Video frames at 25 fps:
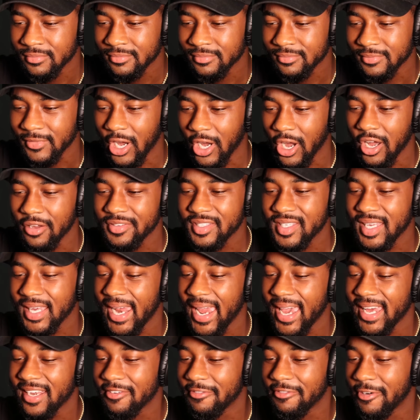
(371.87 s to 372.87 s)
Offset
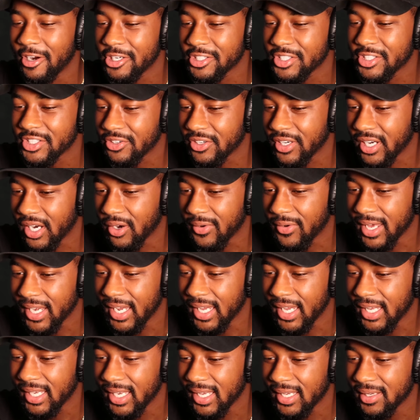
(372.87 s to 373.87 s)
had a verse on there. Why
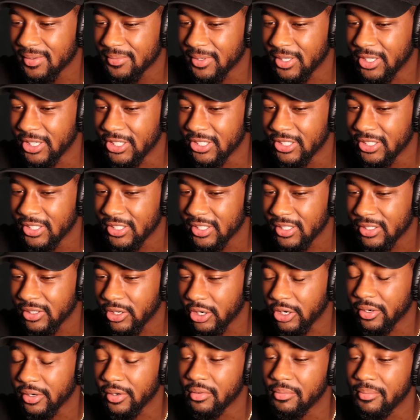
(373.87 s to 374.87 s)
didn't you let him go?
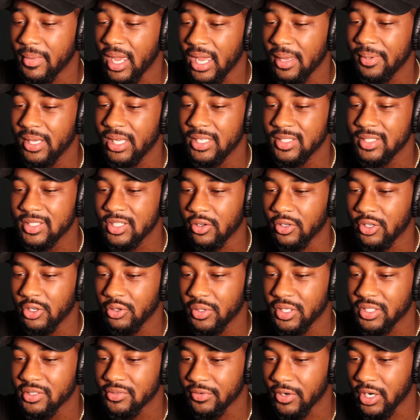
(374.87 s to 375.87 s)
Or maybe he's gonna do
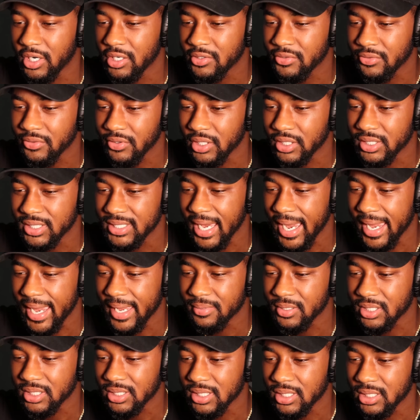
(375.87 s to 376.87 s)
his verse for type
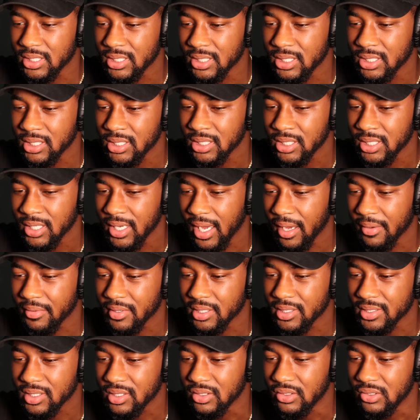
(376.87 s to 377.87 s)
shit. I would
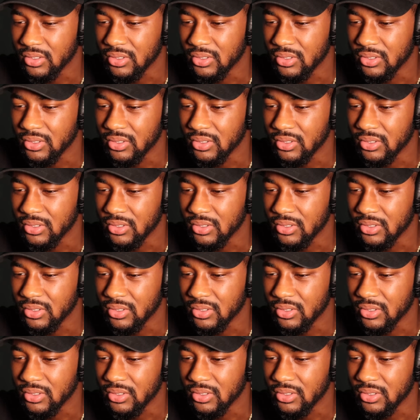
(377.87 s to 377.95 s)
assume.